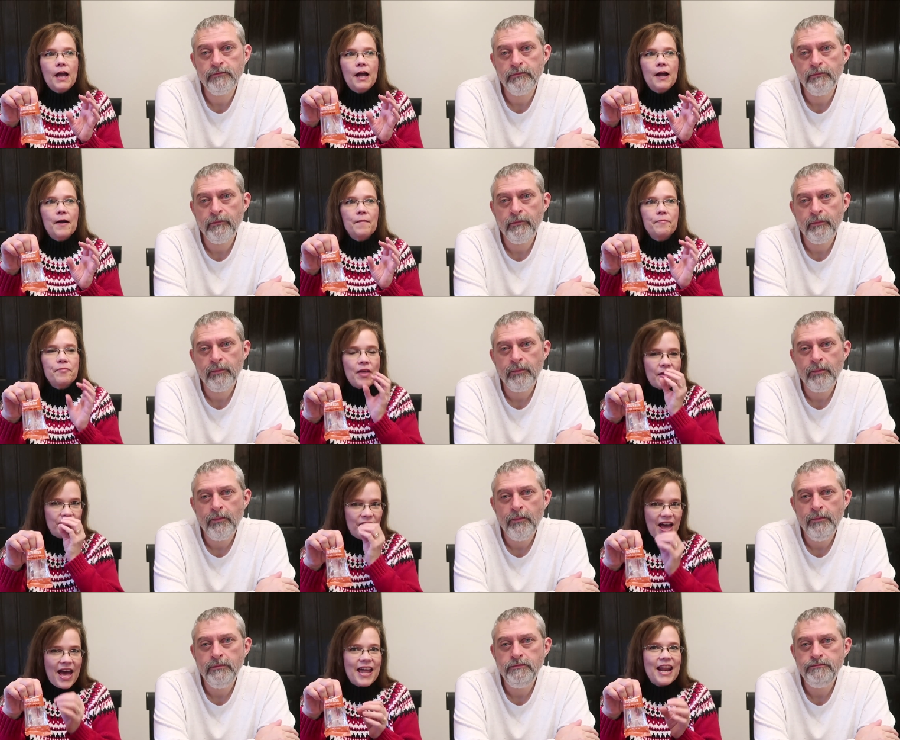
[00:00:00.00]
Speaker 1: Um,
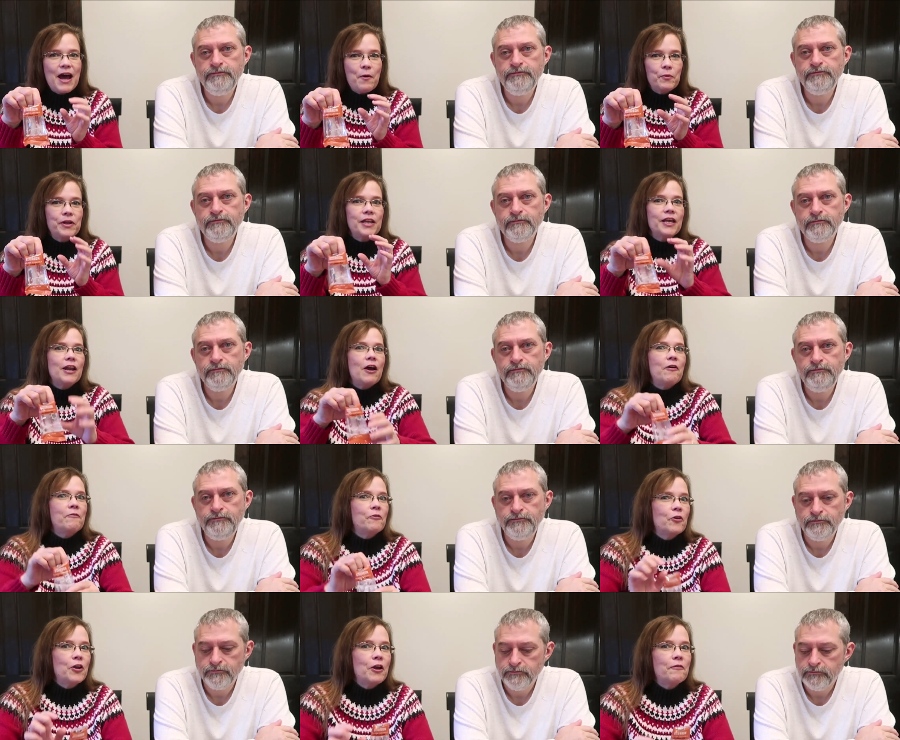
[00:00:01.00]
that I would get
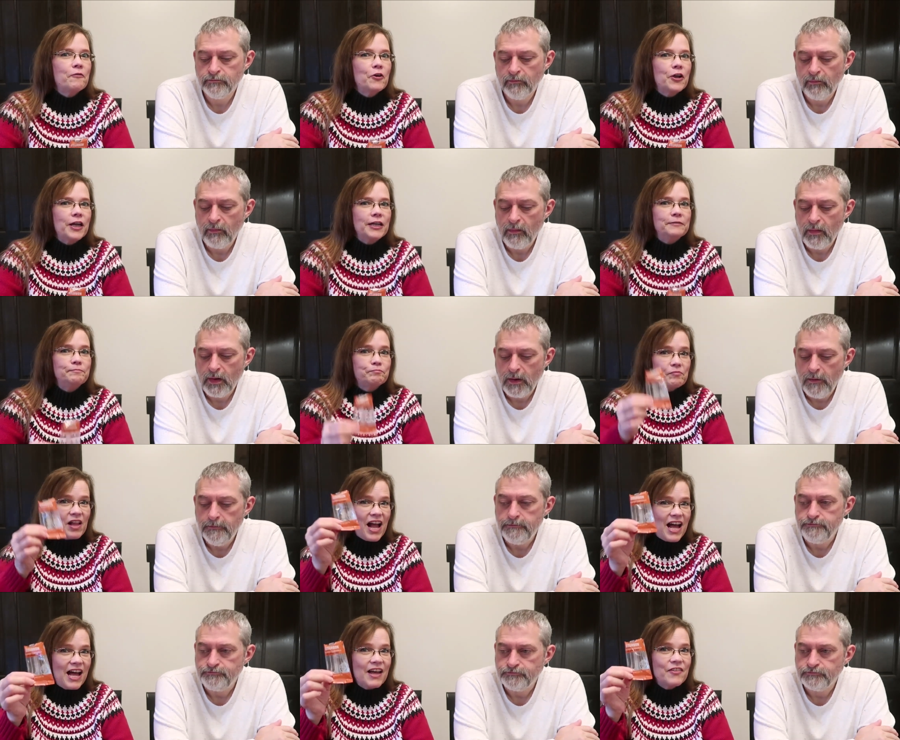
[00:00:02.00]
over and over again.
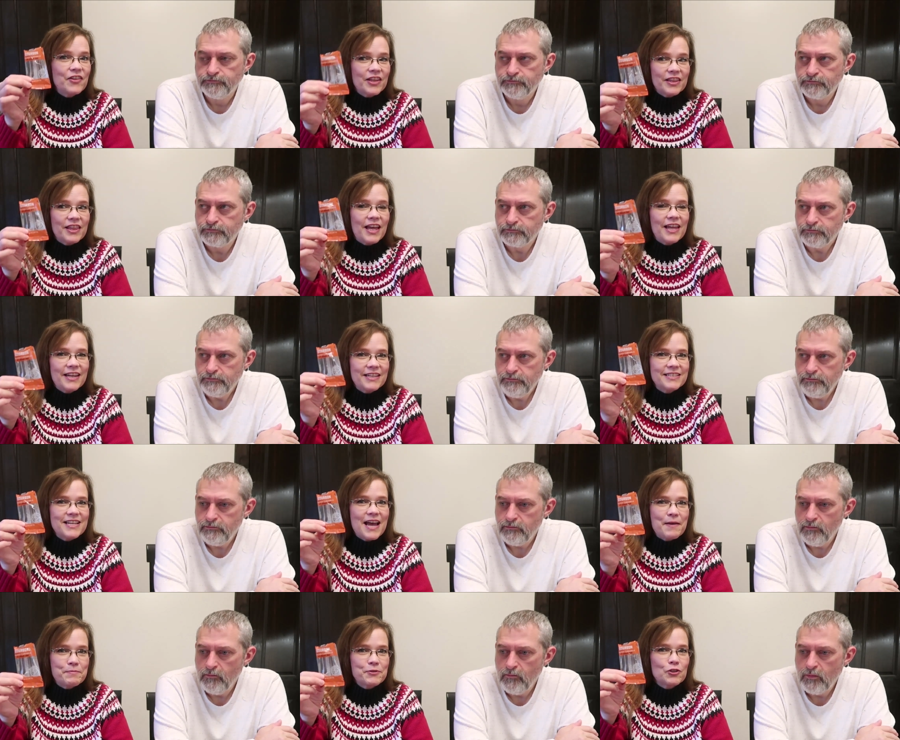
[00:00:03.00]
I think that is
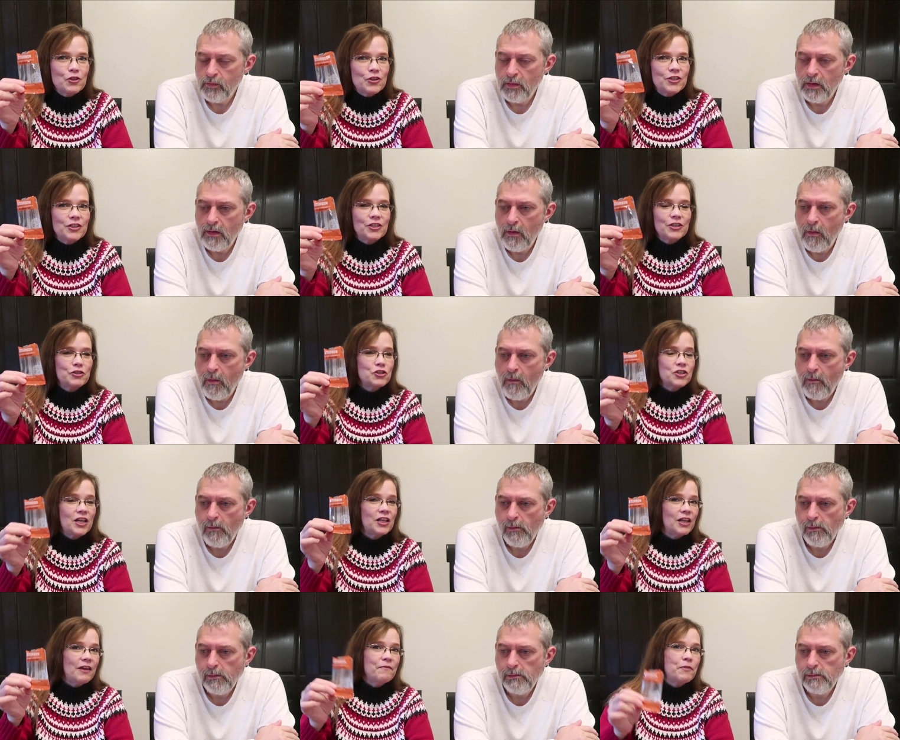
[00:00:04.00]
absolutely delicious. I
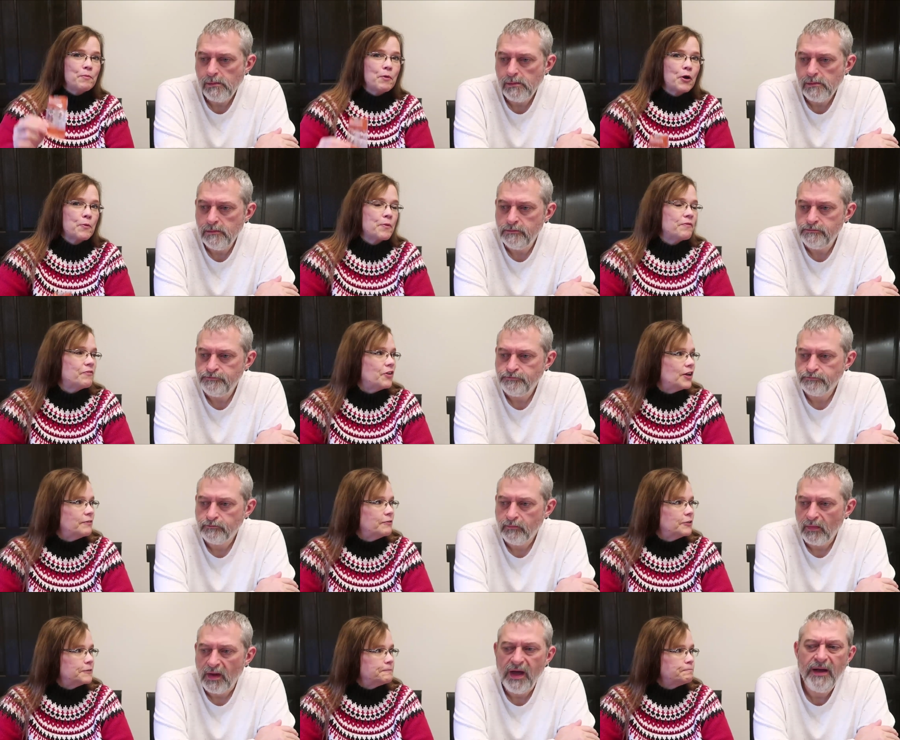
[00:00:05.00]
love the bourbon
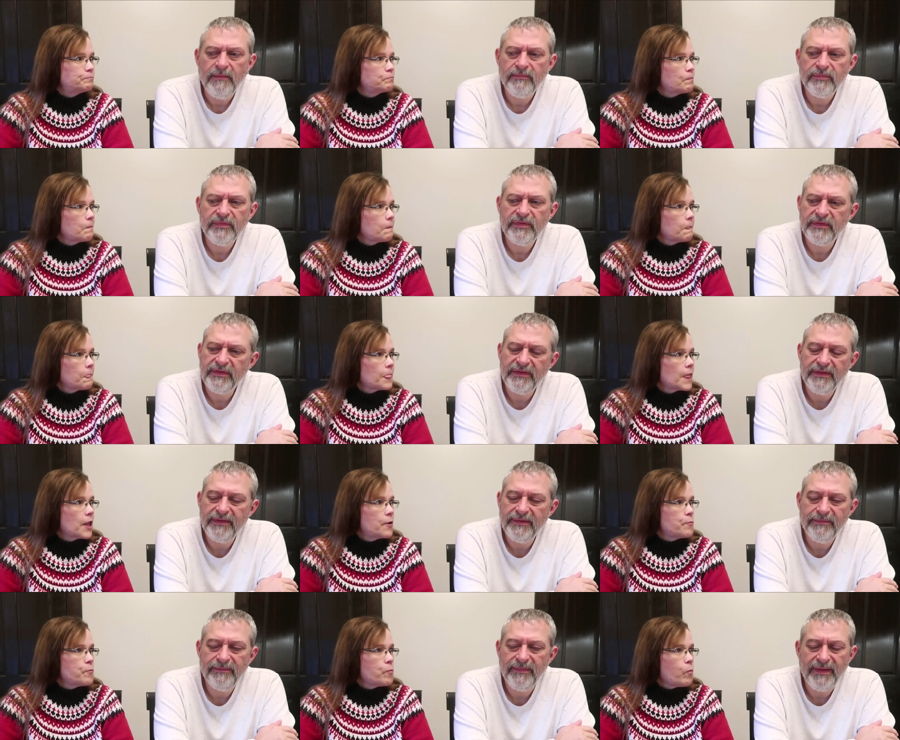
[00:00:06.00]
flavor.
Speaker 2: Um,
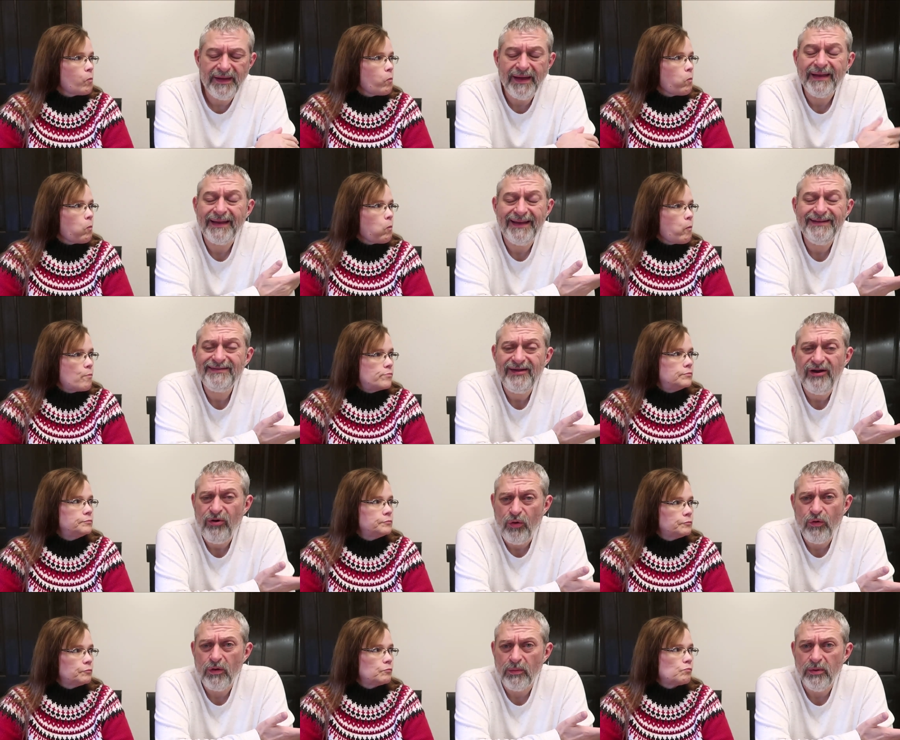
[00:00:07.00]
it's not
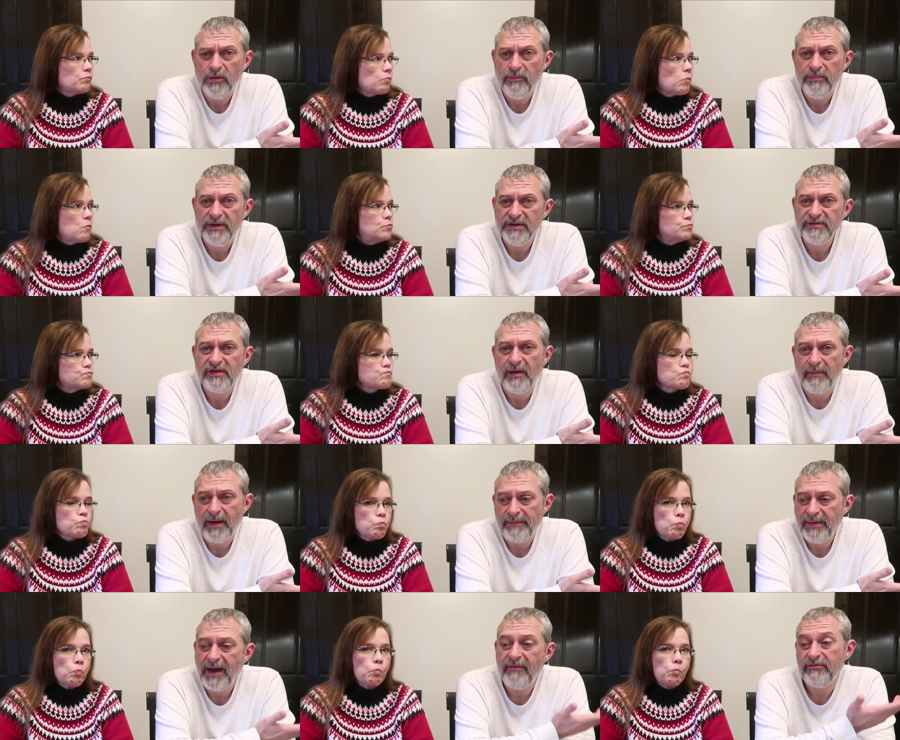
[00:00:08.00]
horrible, but it's
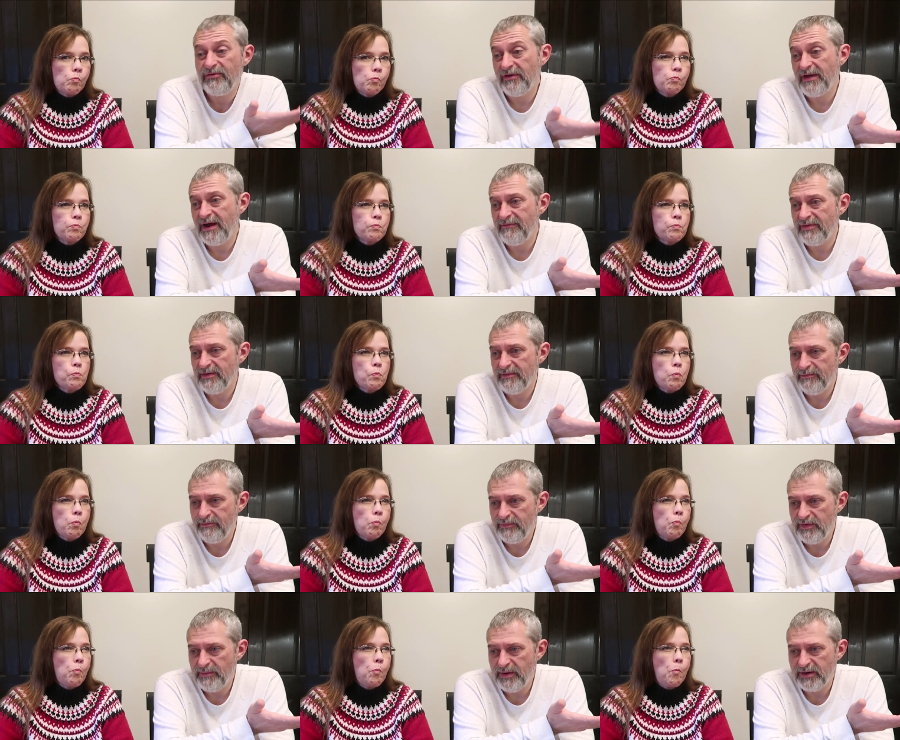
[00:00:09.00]
not my. I would rather have the
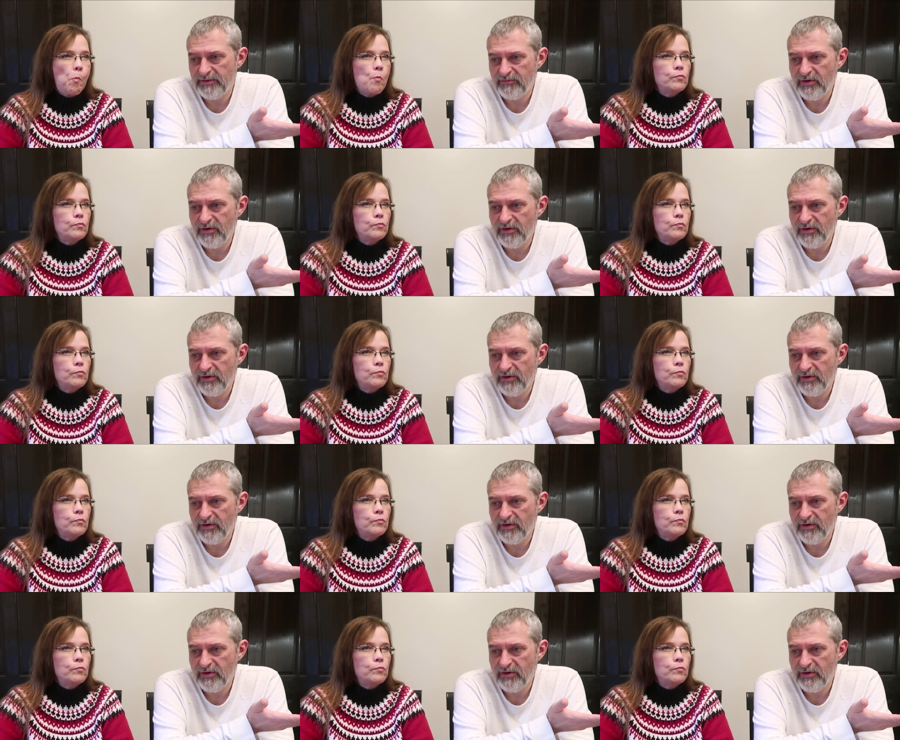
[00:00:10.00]
the buttered